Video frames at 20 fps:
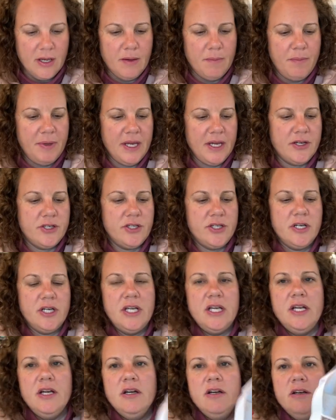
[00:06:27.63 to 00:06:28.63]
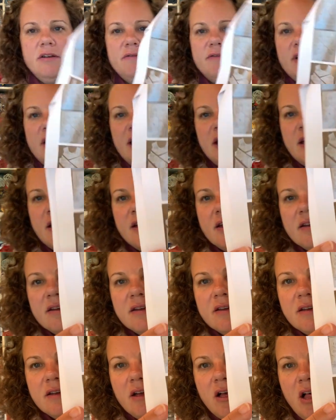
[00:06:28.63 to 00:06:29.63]
picture here of like
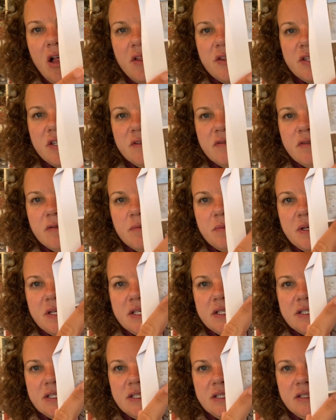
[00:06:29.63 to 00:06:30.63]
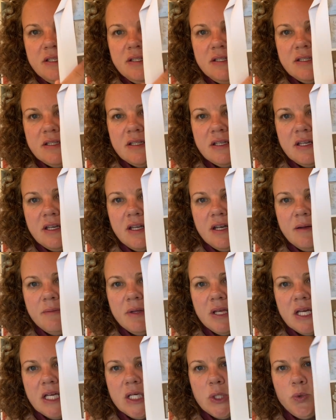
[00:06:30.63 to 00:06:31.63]
all the different pieces and I'm
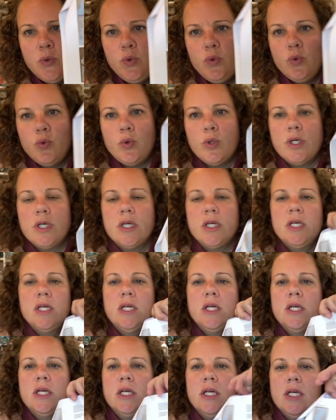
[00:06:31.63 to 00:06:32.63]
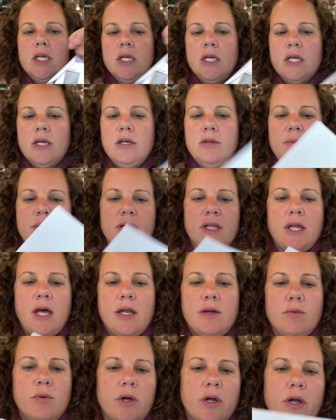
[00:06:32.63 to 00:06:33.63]
like, ooh, could be a
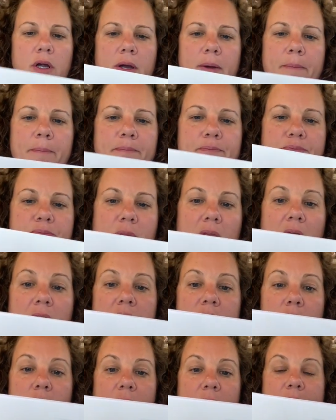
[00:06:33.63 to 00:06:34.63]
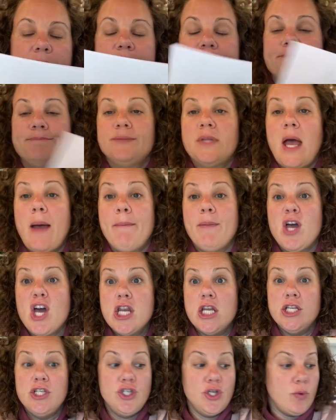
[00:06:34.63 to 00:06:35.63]
lot of work. Anyway, I'm
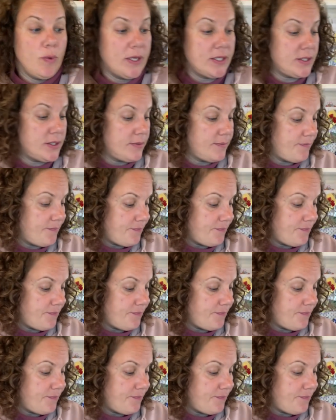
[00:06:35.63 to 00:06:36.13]
gonna do it.